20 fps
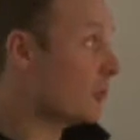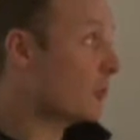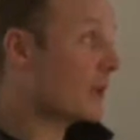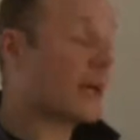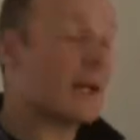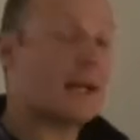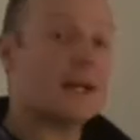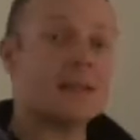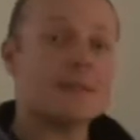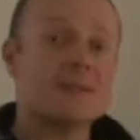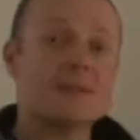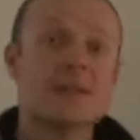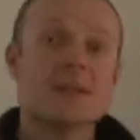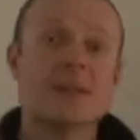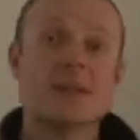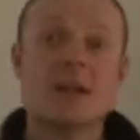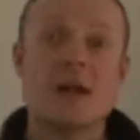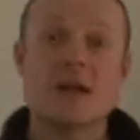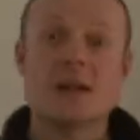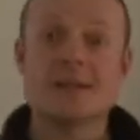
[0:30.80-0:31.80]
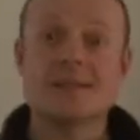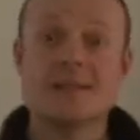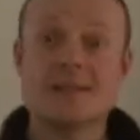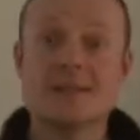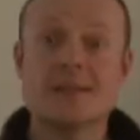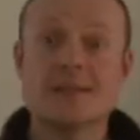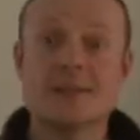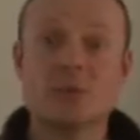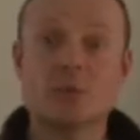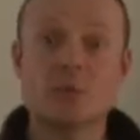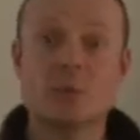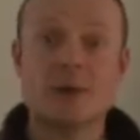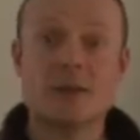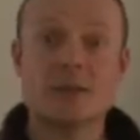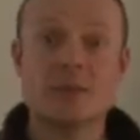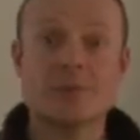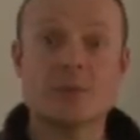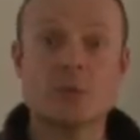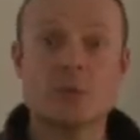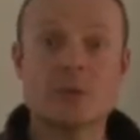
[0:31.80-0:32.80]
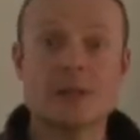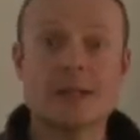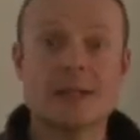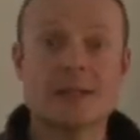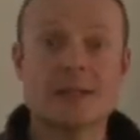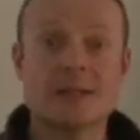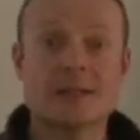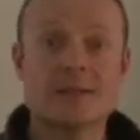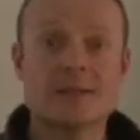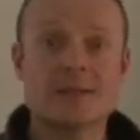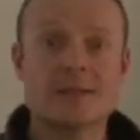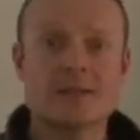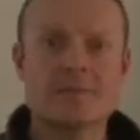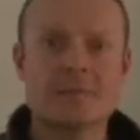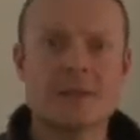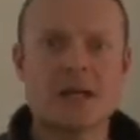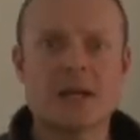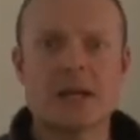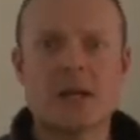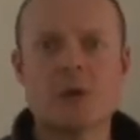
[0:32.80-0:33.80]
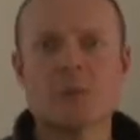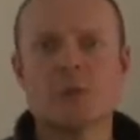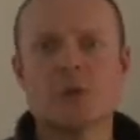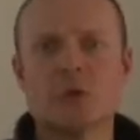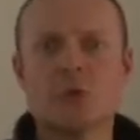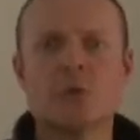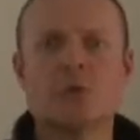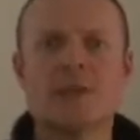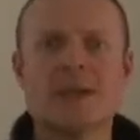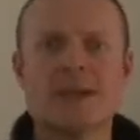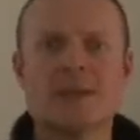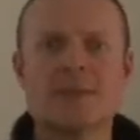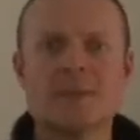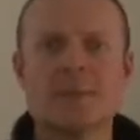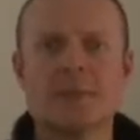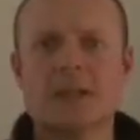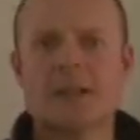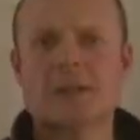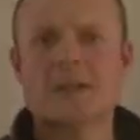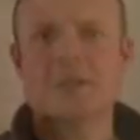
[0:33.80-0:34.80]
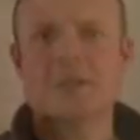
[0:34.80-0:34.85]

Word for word: look at a detailed weather forecast and how we use that to plan